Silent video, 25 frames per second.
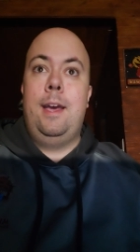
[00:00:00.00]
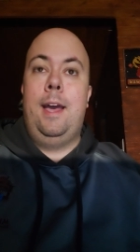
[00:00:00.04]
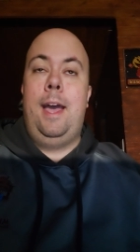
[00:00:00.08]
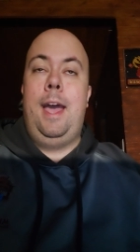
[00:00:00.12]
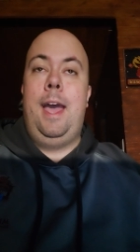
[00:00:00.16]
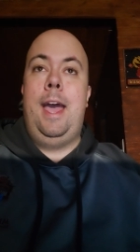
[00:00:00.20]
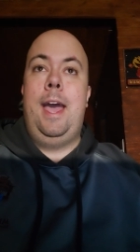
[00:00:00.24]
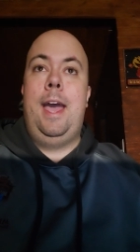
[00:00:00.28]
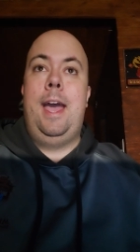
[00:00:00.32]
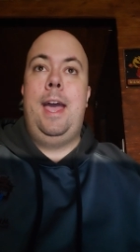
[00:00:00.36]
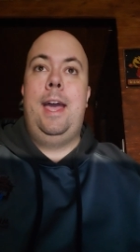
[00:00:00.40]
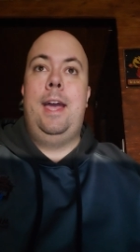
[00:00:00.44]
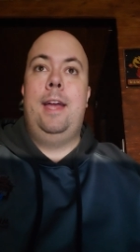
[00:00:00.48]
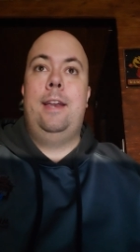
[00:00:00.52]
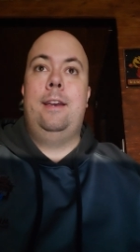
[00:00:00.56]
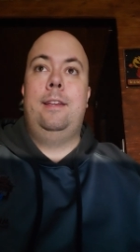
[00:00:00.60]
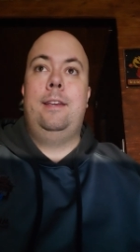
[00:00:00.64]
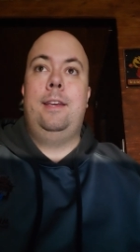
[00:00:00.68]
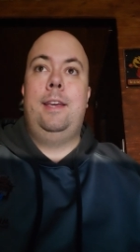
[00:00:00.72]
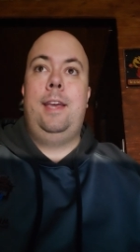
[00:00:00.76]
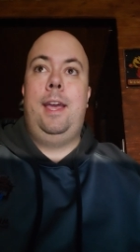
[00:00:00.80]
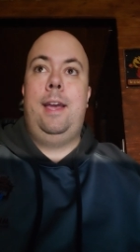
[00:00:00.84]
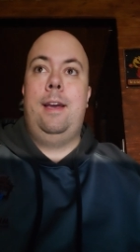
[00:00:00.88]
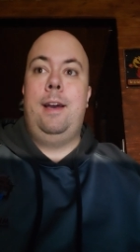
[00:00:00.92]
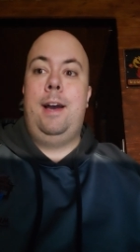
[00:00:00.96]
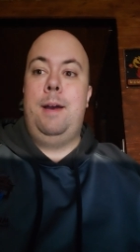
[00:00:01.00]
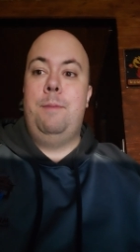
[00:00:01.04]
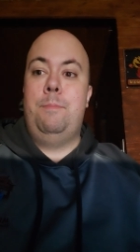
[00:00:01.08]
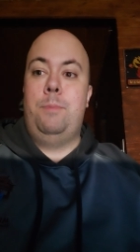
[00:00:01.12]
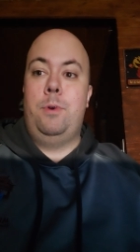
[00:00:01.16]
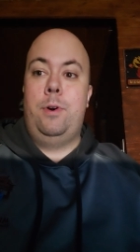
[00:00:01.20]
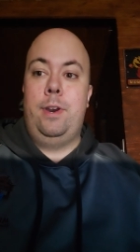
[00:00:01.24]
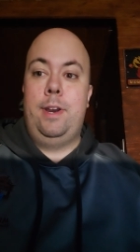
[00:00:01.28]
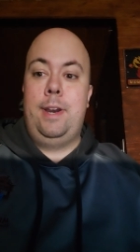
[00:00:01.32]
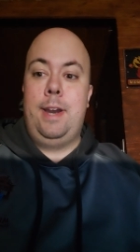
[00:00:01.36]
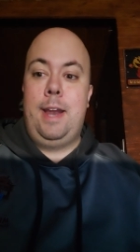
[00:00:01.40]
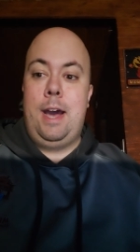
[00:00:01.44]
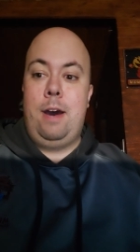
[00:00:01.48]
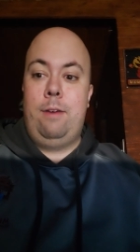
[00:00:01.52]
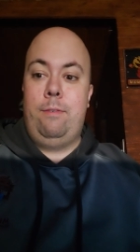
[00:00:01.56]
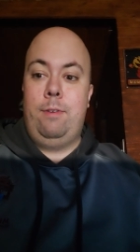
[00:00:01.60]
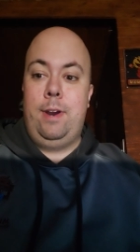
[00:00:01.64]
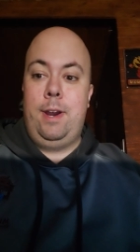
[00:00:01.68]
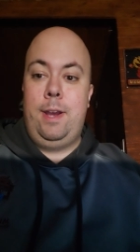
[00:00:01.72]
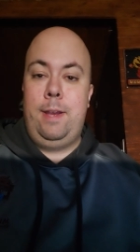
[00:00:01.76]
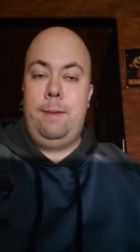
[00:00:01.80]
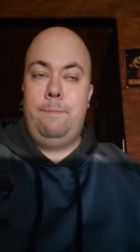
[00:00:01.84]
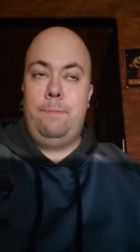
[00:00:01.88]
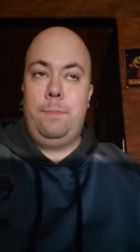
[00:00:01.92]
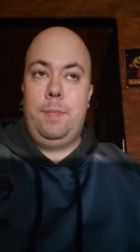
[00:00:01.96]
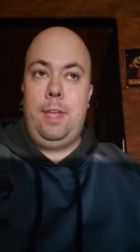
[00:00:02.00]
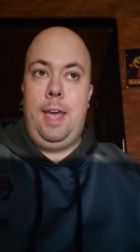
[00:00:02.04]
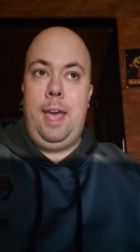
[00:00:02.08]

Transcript: and I bought it outright.